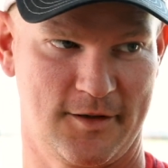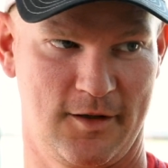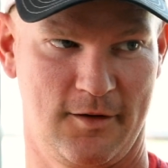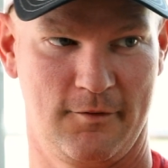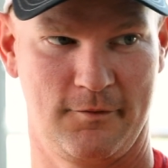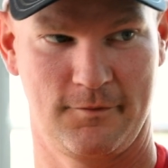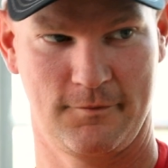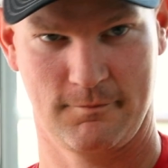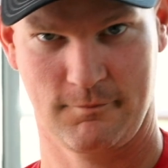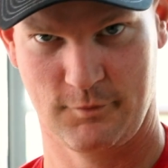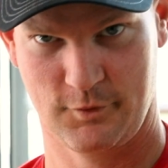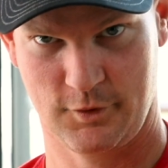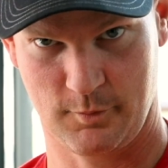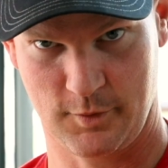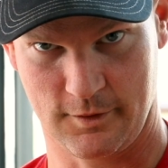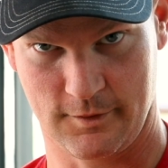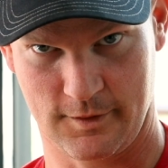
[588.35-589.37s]
of
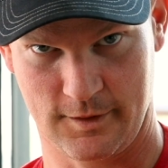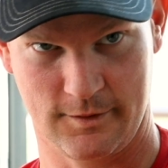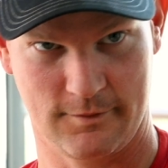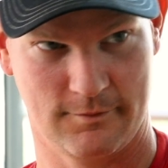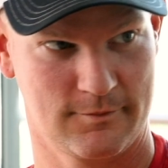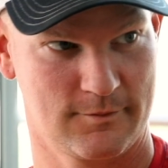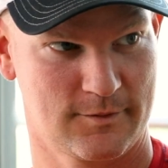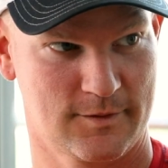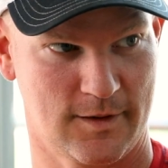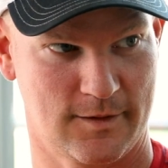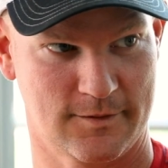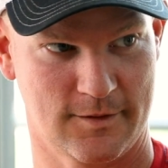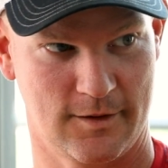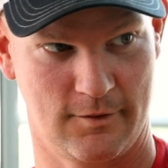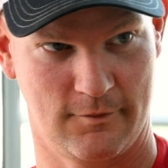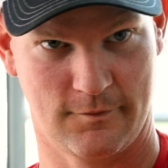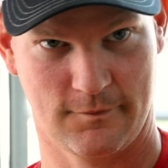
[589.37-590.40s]
community,
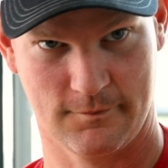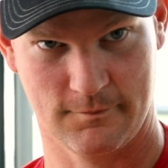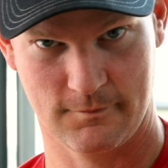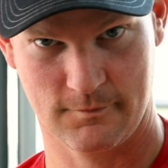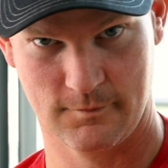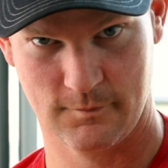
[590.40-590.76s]
sense of